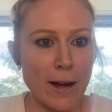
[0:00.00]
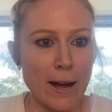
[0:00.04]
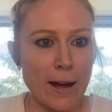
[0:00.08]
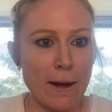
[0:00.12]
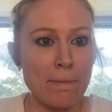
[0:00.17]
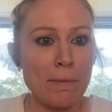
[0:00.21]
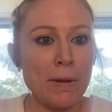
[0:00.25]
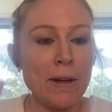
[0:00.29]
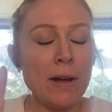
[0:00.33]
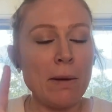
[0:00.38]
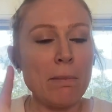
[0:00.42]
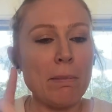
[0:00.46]

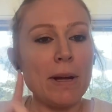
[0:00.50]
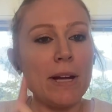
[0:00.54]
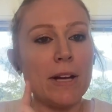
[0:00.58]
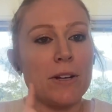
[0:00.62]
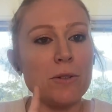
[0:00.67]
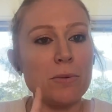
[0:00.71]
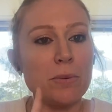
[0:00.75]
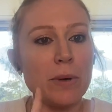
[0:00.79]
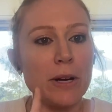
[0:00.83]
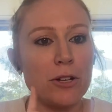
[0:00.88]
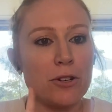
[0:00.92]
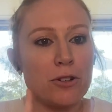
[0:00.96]
Okay.
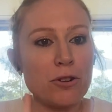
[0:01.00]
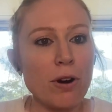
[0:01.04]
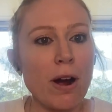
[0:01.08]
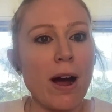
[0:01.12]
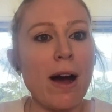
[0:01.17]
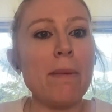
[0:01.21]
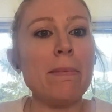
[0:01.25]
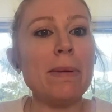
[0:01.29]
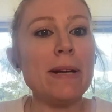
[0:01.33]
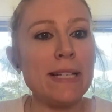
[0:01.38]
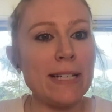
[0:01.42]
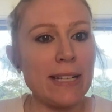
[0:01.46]
Because what
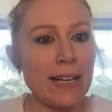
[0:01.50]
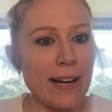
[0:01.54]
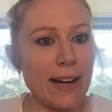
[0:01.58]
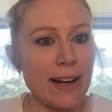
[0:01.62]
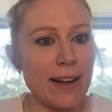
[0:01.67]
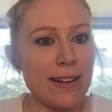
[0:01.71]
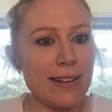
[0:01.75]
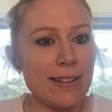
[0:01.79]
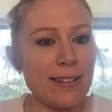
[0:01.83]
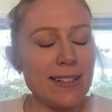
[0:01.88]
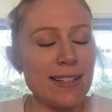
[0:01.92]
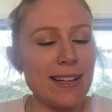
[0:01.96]
trauma
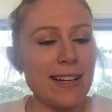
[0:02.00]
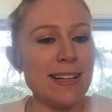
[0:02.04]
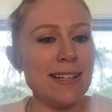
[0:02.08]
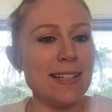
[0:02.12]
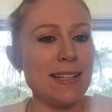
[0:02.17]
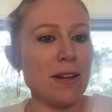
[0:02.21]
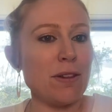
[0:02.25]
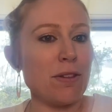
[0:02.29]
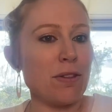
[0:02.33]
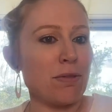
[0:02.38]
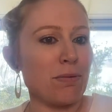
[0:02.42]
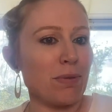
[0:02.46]
does
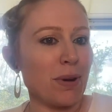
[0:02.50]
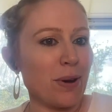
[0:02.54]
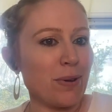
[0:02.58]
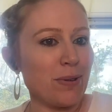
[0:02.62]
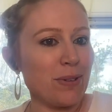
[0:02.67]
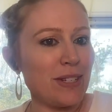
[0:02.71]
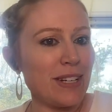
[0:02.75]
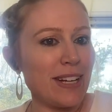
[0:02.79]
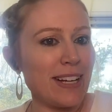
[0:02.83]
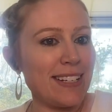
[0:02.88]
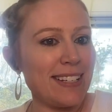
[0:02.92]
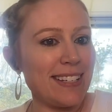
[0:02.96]
is it
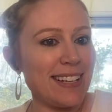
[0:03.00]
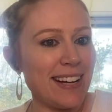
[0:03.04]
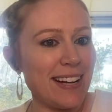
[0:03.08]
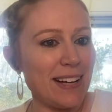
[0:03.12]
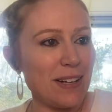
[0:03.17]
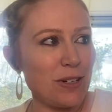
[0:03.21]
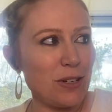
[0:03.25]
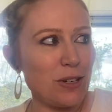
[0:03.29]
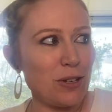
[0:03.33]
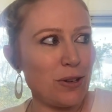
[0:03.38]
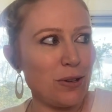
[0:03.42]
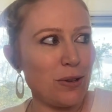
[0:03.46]
throws us
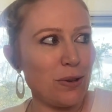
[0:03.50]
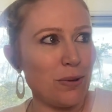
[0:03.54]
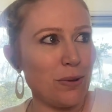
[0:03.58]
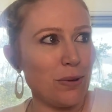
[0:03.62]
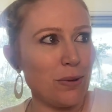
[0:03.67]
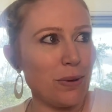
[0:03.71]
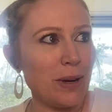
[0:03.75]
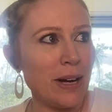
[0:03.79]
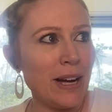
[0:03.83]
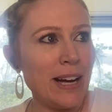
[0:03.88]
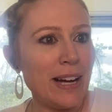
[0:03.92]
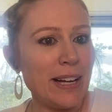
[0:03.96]

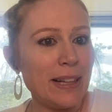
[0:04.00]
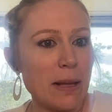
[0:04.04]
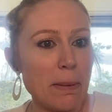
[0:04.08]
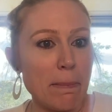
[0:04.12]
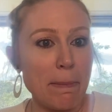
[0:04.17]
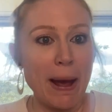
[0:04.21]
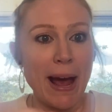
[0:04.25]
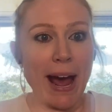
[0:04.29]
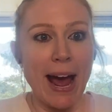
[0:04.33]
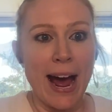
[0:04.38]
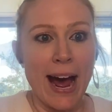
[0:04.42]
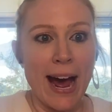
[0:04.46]
into the
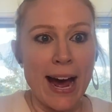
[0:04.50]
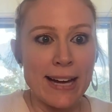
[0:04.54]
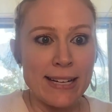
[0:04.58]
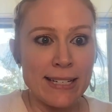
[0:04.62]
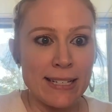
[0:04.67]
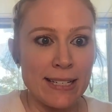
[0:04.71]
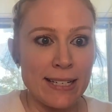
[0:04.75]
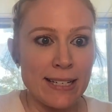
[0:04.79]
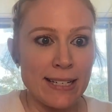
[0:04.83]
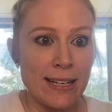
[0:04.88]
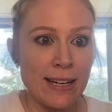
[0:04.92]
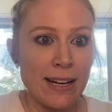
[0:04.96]

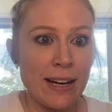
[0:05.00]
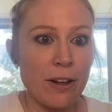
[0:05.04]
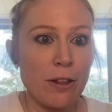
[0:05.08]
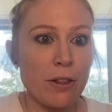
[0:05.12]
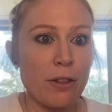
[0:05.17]
past